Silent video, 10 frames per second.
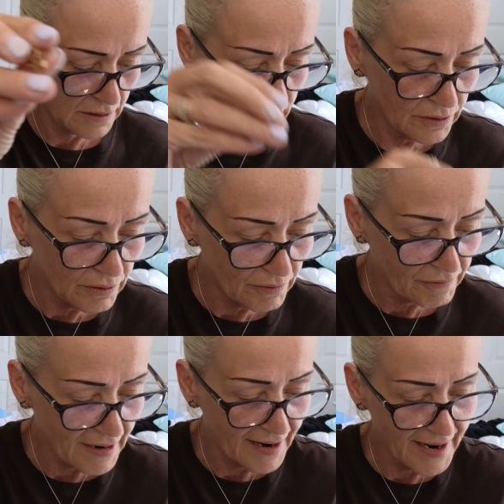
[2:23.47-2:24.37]
Cool,
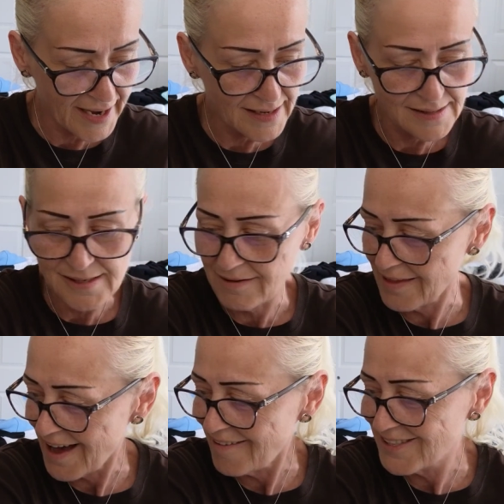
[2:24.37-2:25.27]
right? So
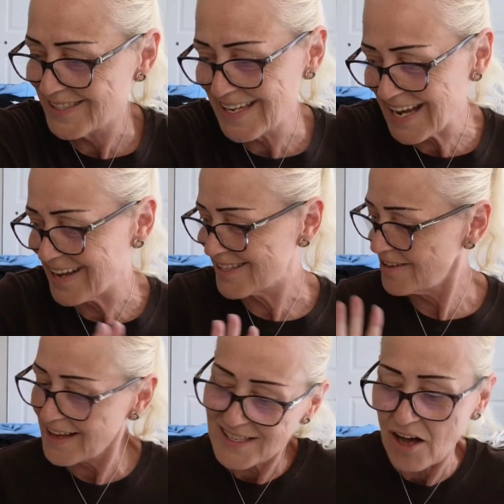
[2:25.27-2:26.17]
that was neat.
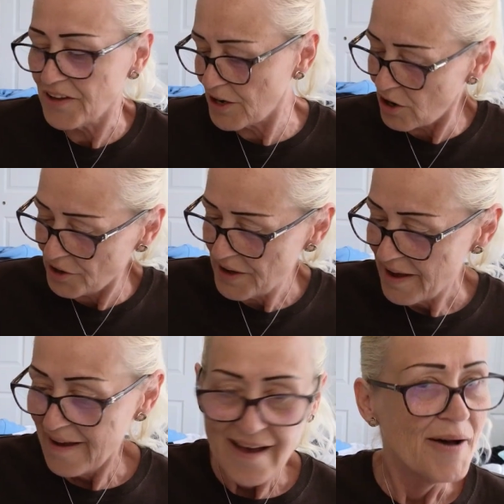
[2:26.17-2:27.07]
So that's all the gold.
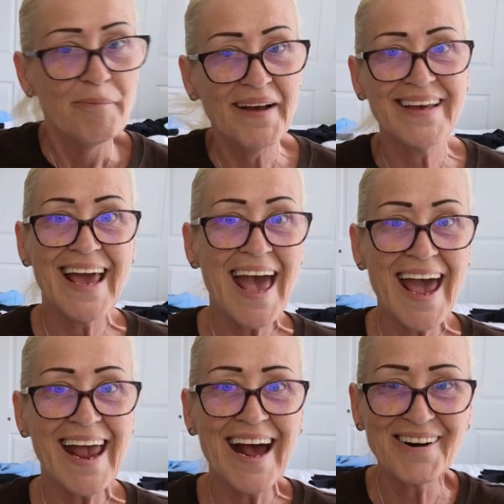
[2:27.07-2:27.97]
But
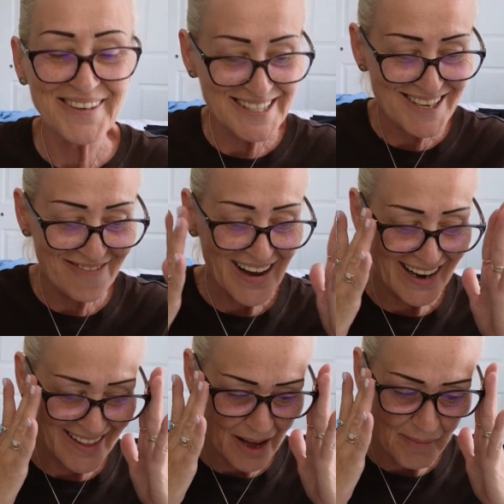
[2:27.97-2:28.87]
yay, I don't usually
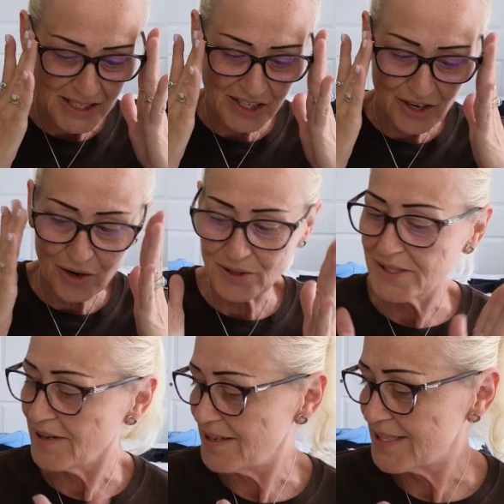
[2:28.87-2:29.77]
find that much
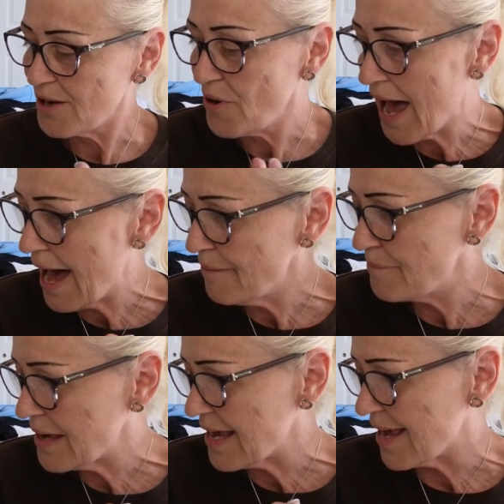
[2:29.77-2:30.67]
gold. So I was so
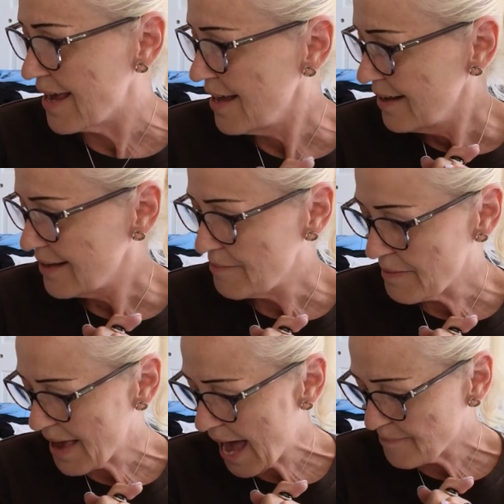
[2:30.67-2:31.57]
happy. It
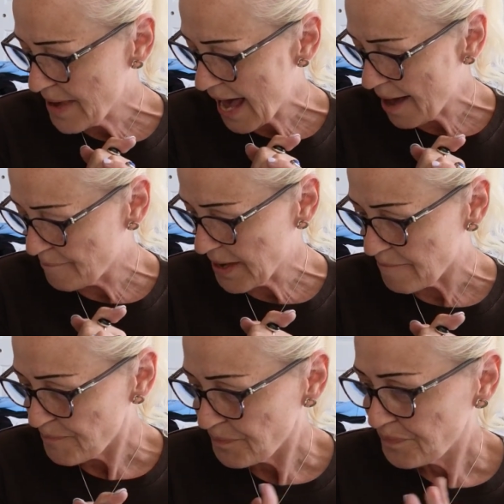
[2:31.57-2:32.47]
made me happy, happy.